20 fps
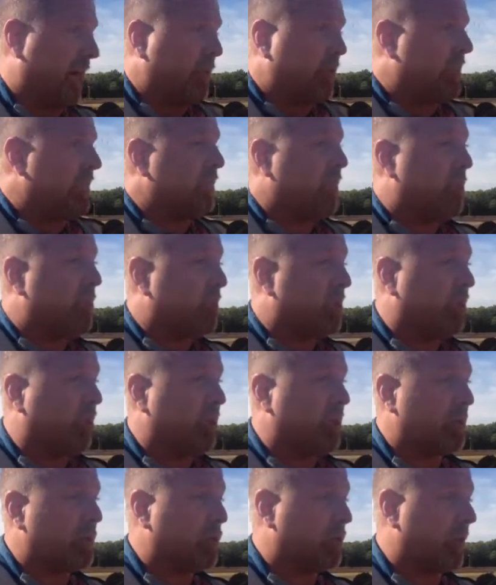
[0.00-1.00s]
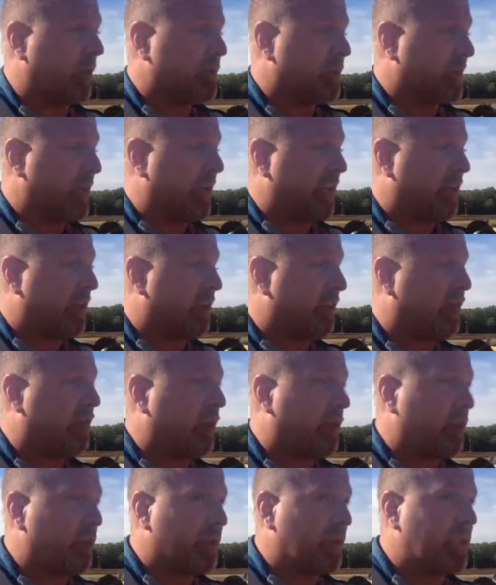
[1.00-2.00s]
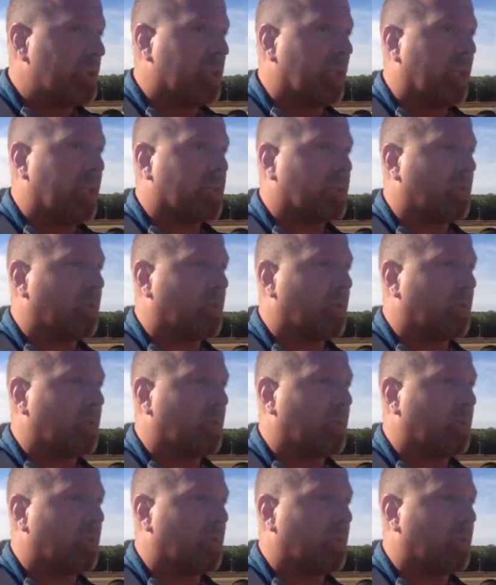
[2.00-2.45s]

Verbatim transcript: I don't even own a car anymore. I'm just out here having fun with these guys'